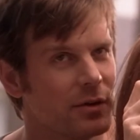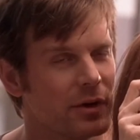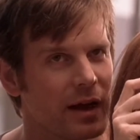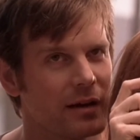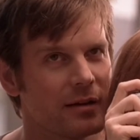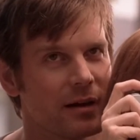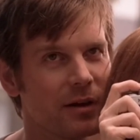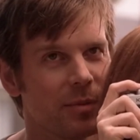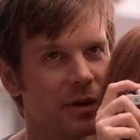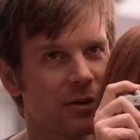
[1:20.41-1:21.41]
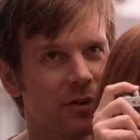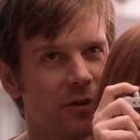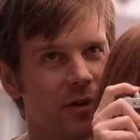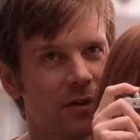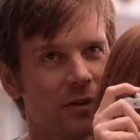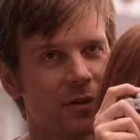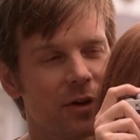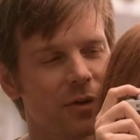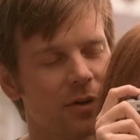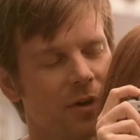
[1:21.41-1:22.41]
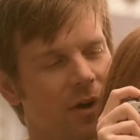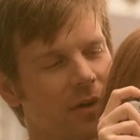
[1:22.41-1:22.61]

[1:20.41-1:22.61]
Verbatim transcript: Can't take a picture of this, it's already gone.